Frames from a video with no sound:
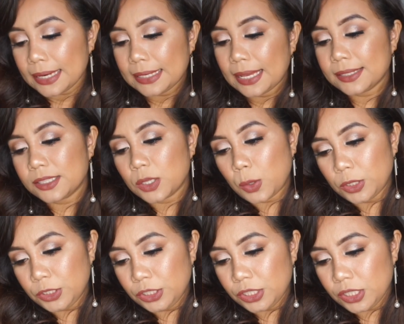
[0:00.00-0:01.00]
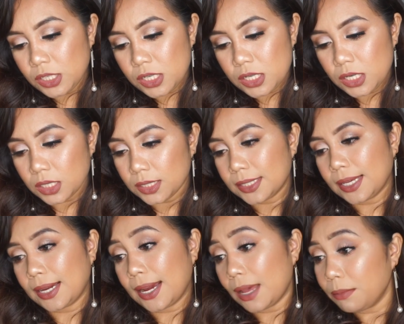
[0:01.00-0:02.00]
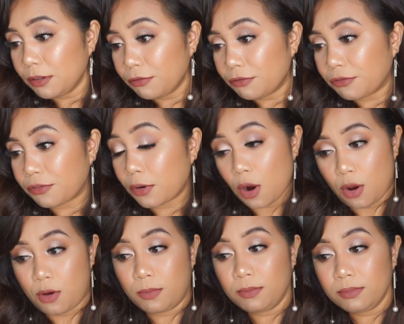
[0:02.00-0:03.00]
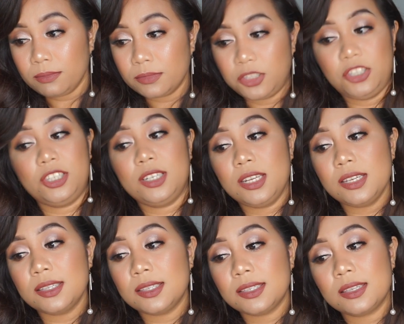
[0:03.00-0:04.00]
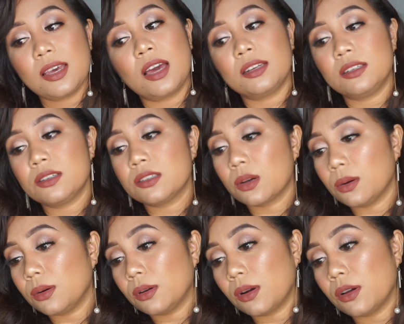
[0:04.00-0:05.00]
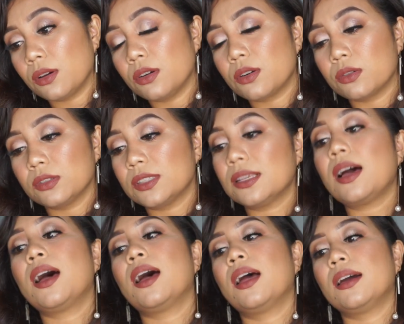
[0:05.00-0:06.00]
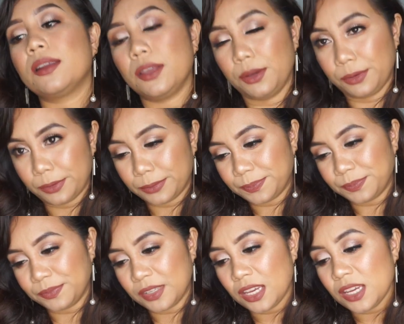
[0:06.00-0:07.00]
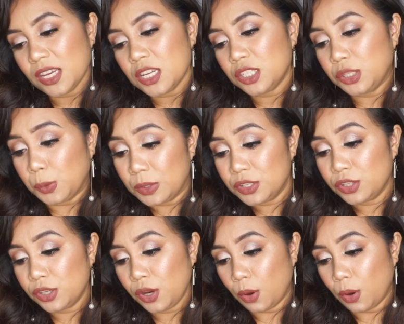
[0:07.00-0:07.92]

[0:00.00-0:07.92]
Next question is coming from Janice underscore Rosario. She wants to